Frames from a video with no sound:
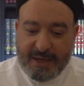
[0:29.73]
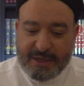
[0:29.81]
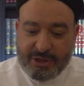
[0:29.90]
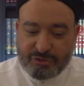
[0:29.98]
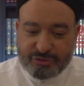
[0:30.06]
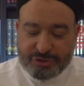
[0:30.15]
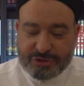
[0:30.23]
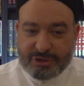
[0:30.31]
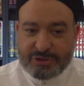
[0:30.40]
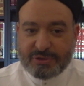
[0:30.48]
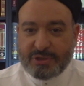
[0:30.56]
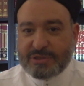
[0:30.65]
interests.
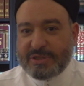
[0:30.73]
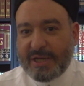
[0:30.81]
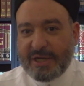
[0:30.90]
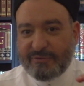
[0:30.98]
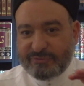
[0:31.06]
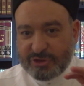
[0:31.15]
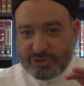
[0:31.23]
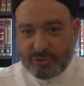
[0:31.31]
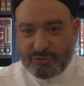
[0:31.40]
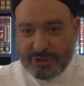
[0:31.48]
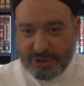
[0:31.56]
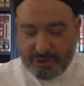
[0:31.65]
It's not enough just to
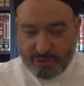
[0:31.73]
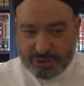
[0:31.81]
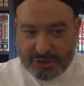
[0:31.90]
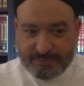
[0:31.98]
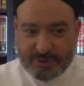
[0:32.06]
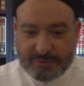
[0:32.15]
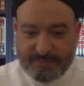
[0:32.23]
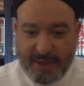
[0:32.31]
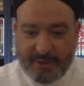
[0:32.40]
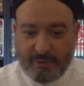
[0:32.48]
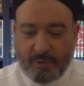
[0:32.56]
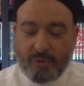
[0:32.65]
read in your subject
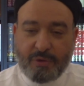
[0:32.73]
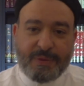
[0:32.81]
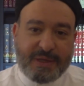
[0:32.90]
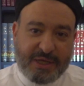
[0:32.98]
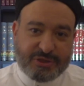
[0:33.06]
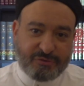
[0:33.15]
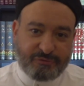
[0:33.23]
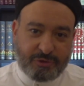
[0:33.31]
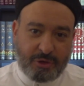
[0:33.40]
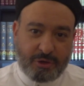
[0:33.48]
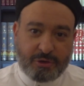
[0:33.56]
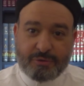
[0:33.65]
matter, or in the case of
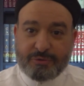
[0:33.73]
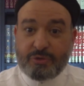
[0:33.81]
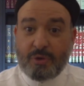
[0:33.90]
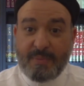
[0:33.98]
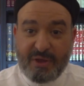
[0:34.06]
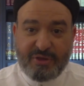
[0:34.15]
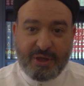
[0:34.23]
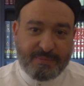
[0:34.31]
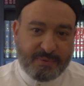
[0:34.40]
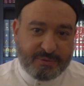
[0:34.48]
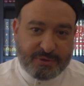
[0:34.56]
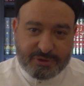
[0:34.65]
law, your
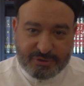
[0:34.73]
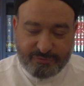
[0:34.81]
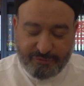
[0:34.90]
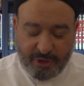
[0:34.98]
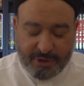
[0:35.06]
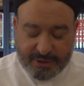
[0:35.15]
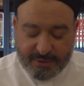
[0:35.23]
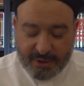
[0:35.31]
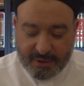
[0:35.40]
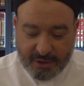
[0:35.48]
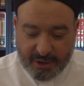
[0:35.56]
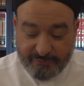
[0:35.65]
madhab. It's very
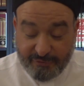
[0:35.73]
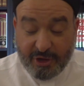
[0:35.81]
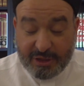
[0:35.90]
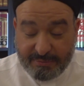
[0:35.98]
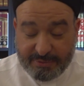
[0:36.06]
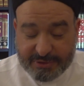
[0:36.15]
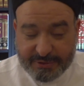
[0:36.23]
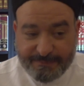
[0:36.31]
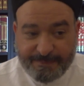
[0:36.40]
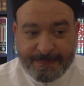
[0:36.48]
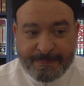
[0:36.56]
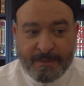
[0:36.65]
limiting.
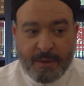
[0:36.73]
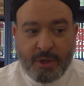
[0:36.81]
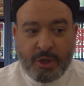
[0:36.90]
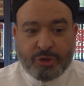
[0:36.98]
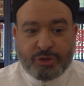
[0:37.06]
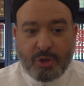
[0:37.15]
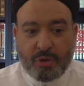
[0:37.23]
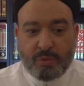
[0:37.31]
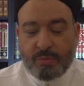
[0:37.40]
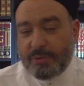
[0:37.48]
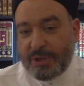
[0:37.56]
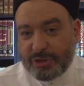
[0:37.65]

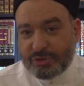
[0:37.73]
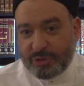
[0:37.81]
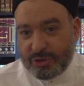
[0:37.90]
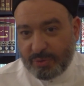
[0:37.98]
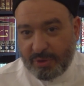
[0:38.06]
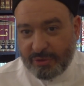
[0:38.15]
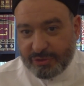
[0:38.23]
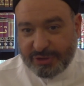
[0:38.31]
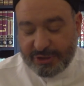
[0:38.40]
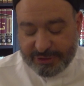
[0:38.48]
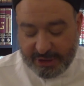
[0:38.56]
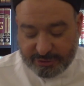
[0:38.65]
So history is one of those
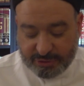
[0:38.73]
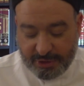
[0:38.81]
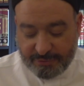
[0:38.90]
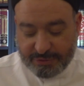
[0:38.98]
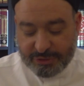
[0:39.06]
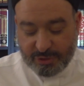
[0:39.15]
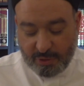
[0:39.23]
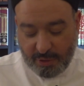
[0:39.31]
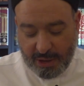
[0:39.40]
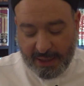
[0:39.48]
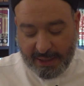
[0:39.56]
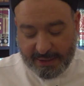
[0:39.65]
things that I try to read.
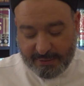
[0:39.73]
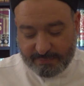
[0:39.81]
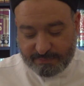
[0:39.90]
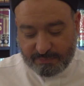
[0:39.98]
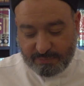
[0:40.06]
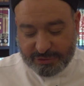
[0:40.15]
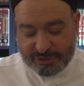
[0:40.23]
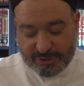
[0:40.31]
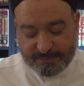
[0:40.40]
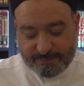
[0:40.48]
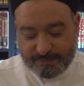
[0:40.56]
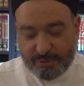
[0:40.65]
So I was
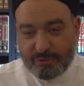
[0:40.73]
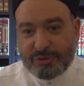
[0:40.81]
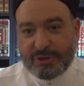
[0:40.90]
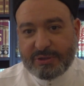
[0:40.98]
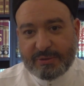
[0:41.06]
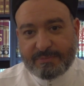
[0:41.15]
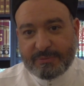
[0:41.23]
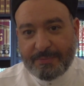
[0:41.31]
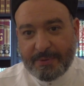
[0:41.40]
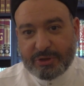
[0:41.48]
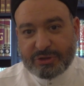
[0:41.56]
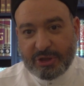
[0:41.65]
just perusing the
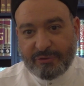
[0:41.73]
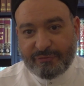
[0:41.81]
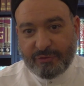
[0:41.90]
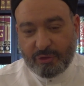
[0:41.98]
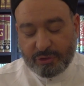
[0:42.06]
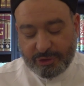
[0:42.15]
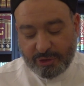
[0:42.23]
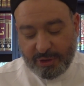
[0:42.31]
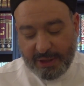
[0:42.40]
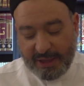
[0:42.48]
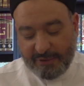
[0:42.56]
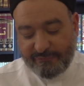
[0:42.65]
bookshelf earlier,
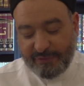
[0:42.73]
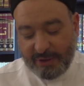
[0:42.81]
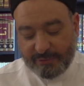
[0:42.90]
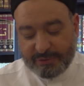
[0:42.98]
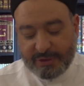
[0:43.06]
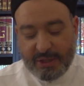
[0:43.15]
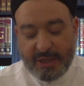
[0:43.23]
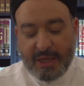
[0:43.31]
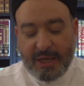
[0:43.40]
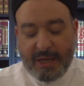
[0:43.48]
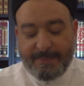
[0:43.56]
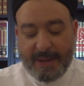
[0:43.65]
and I found
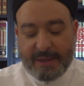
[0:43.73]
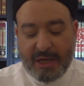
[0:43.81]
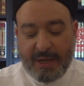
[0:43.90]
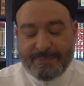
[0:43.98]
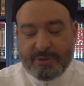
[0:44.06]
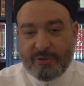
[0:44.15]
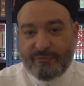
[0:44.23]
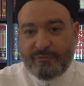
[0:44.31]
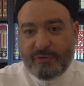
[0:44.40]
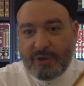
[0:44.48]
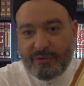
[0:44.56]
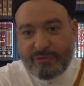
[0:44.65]
my copy of
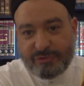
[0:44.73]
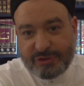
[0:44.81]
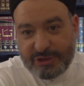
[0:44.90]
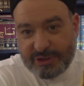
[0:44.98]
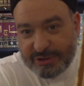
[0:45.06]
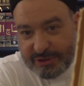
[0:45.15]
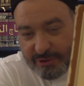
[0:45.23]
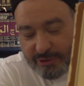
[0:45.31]
Thucydides,